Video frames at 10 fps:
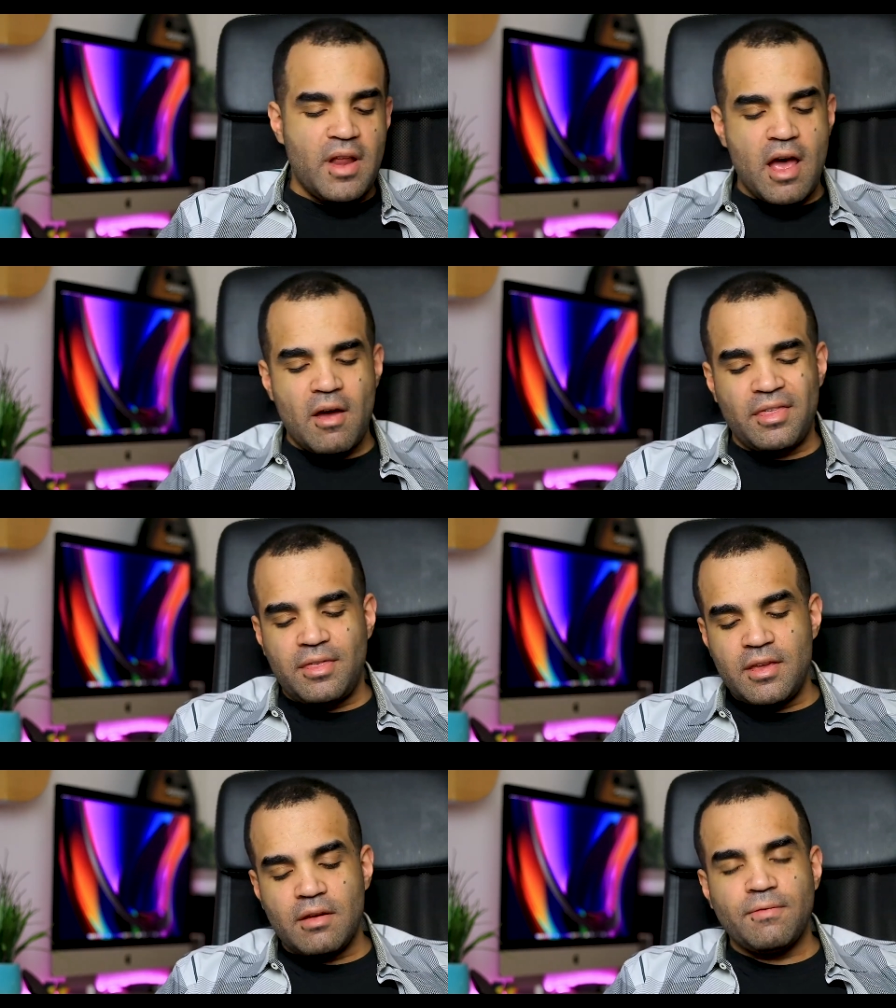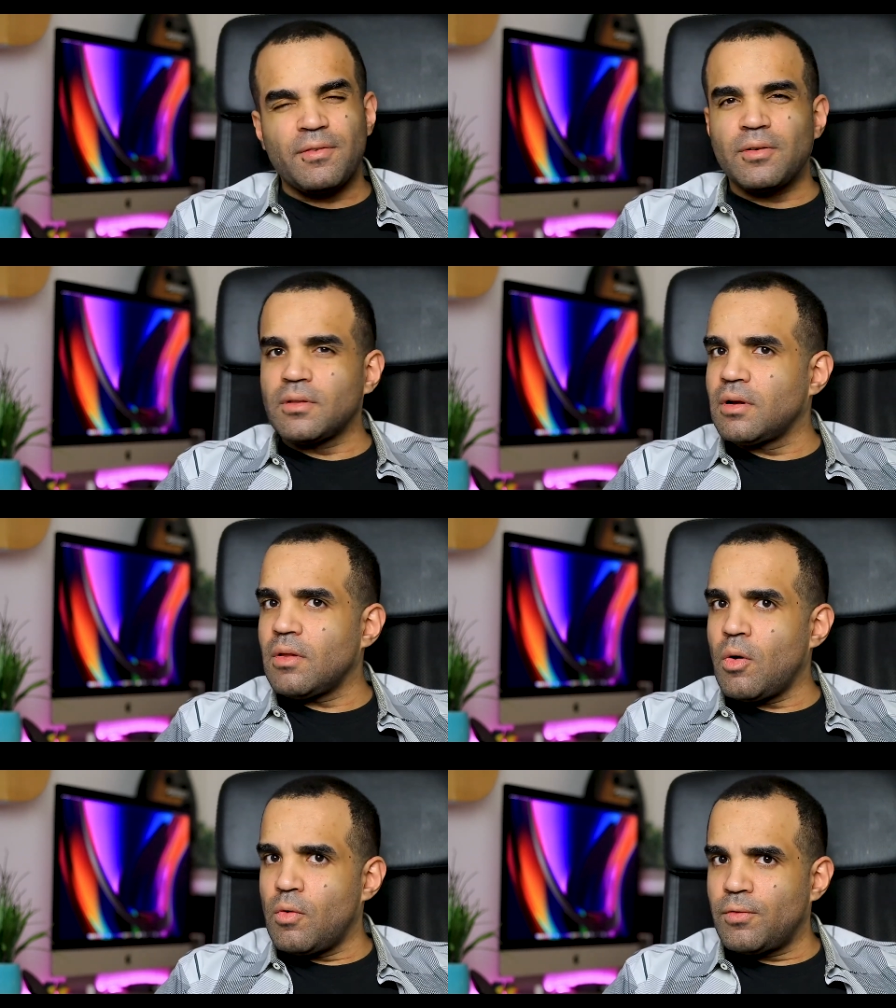now, I think, for a
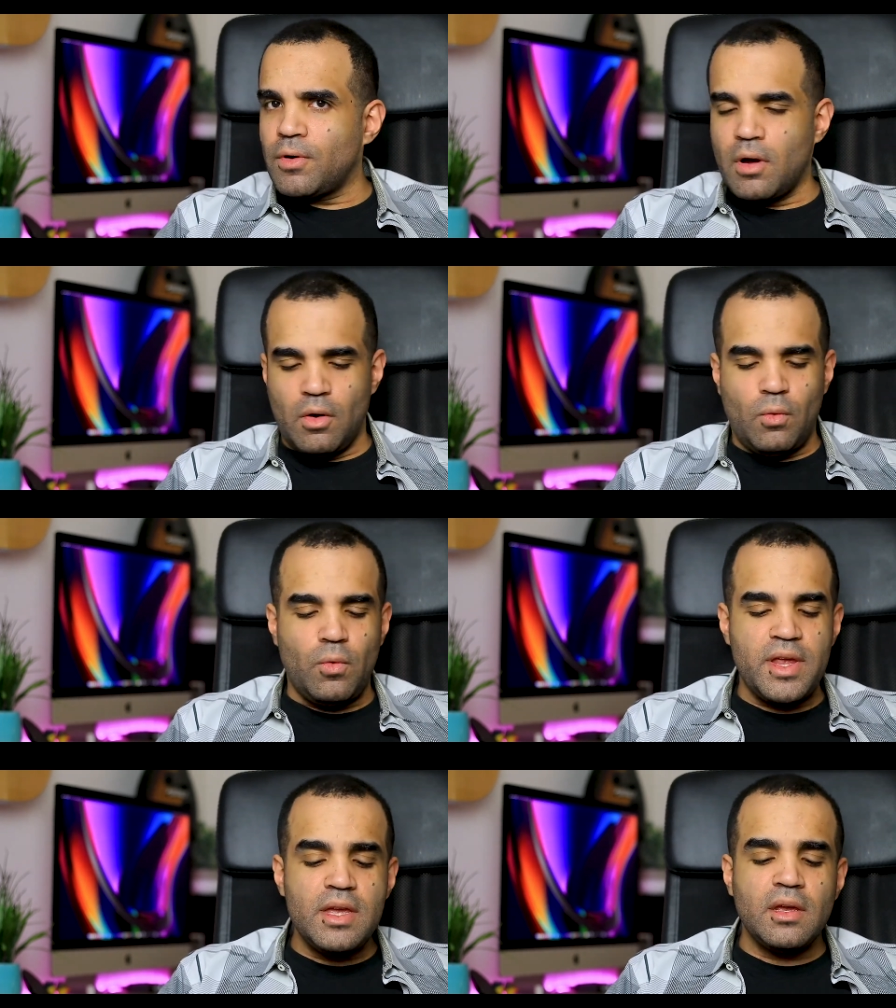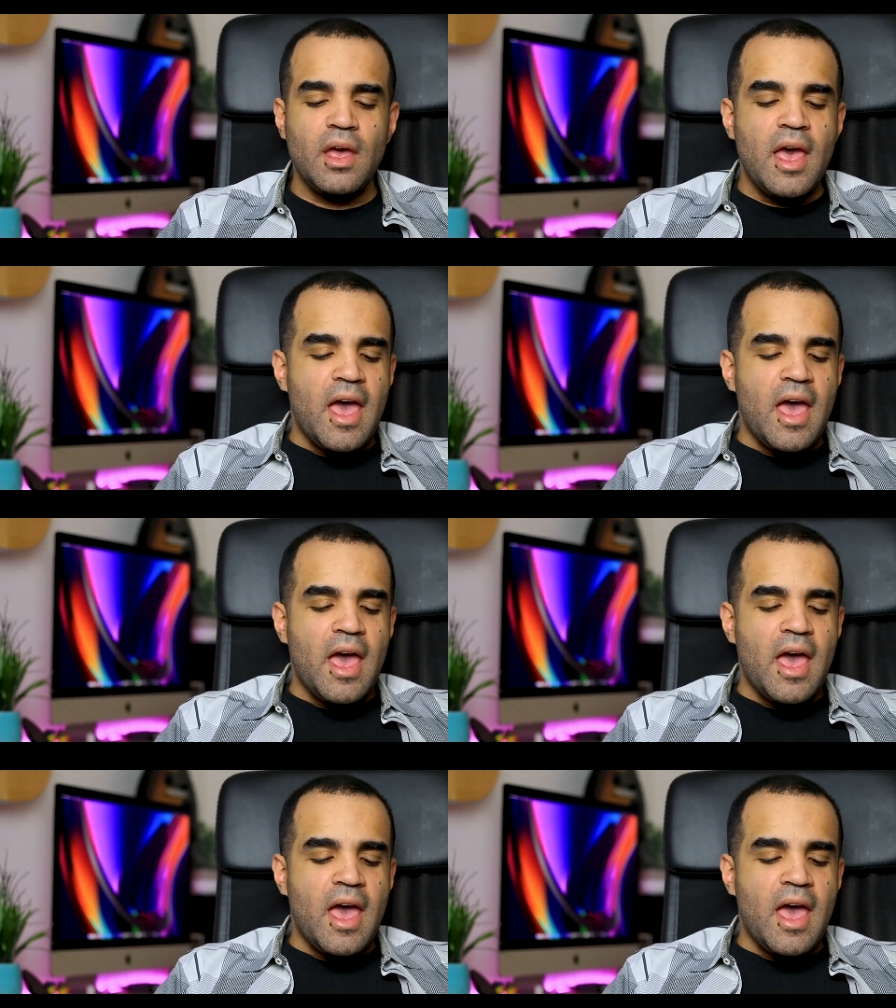little over a week,